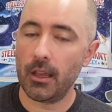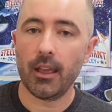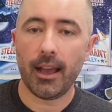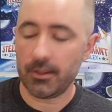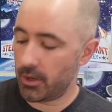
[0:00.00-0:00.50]

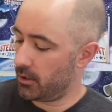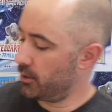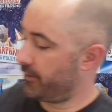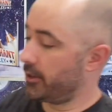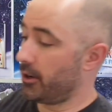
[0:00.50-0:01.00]
And so you'll
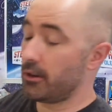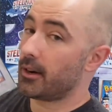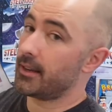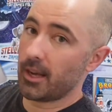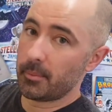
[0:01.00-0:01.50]
find no
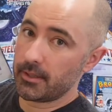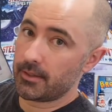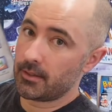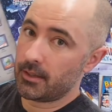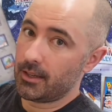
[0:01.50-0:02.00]

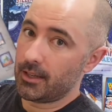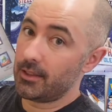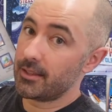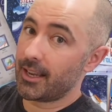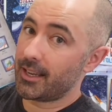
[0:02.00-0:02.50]
grasshoppers in
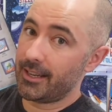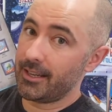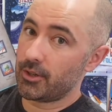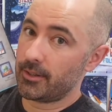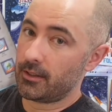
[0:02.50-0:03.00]
the second
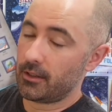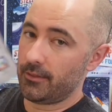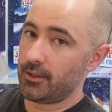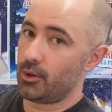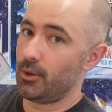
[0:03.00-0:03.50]
edition of
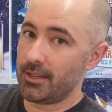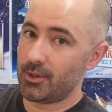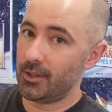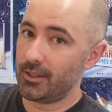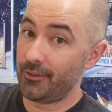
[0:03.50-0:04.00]
the True
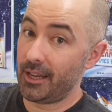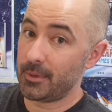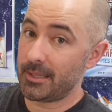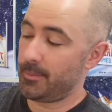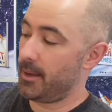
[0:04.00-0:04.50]
History of Animals
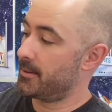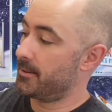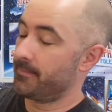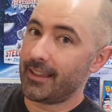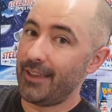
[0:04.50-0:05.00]
in Space.
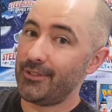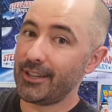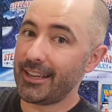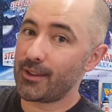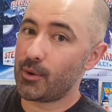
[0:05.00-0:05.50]
If you've got
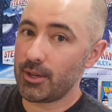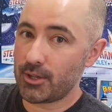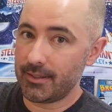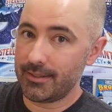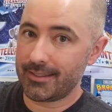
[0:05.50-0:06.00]
any other
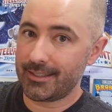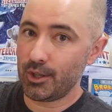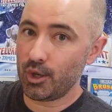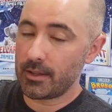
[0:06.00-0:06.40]
questions to do with